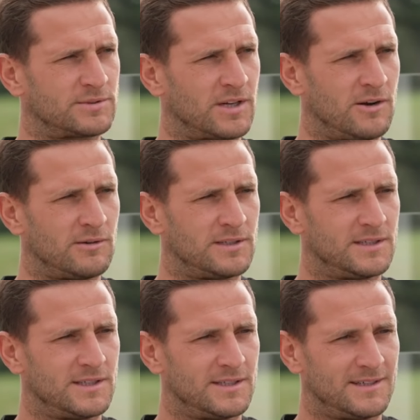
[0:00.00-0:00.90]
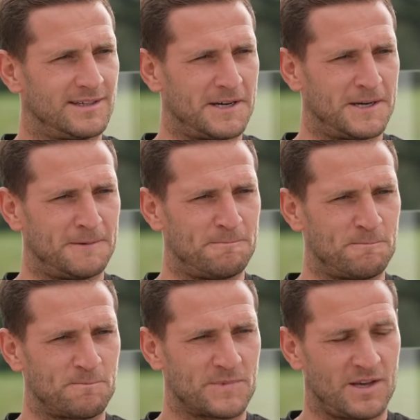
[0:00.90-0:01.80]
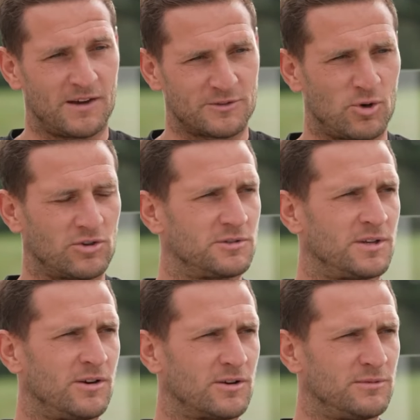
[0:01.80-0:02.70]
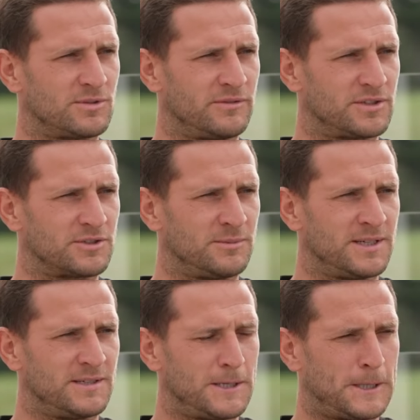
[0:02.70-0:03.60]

So um, yeah, I've spoken to a lot of clubs over the summer.